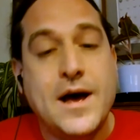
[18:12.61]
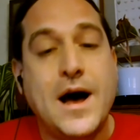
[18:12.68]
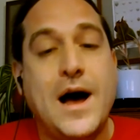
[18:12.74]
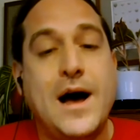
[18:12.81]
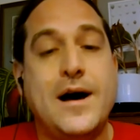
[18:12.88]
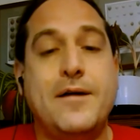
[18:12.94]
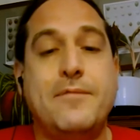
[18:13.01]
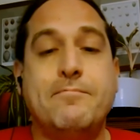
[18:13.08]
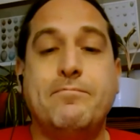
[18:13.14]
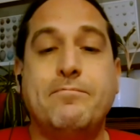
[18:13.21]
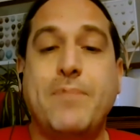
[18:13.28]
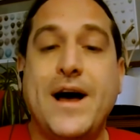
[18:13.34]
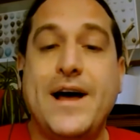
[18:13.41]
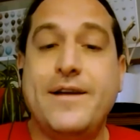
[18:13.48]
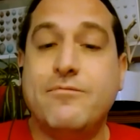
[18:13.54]

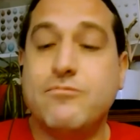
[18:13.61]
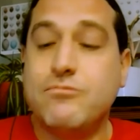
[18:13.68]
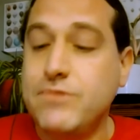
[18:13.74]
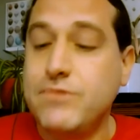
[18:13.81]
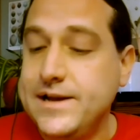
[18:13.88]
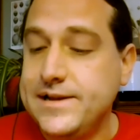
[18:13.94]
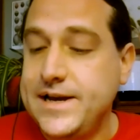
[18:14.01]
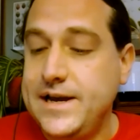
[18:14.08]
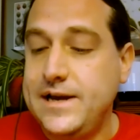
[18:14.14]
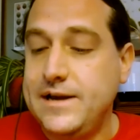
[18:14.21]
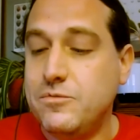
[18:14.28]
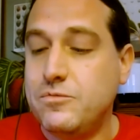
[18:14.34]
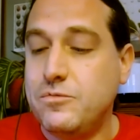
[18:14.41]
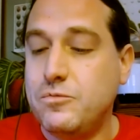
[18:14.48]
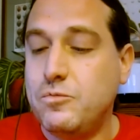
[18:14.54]
But
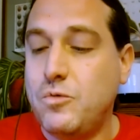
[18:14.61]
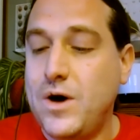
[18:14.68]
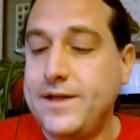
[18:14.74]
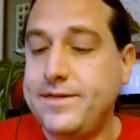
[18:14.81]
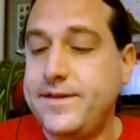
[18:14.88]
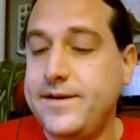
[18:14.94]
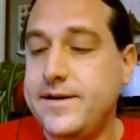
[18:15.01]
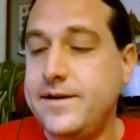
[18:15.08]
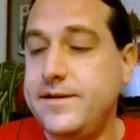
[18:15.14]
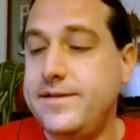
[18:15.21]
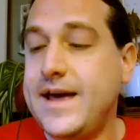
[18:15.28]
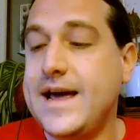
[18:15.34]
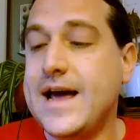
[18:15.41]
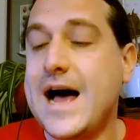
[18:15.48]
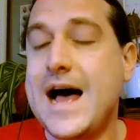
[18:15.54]
really what
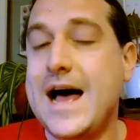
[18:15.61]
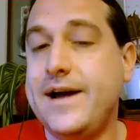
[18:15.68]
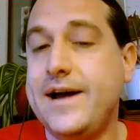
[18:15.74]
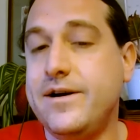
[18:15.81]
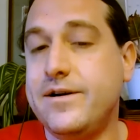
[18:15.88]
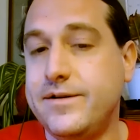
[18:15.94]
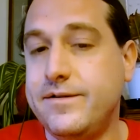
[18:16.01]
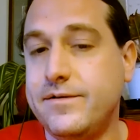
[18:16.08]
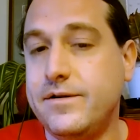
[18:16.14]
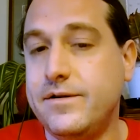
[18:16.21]
they hired,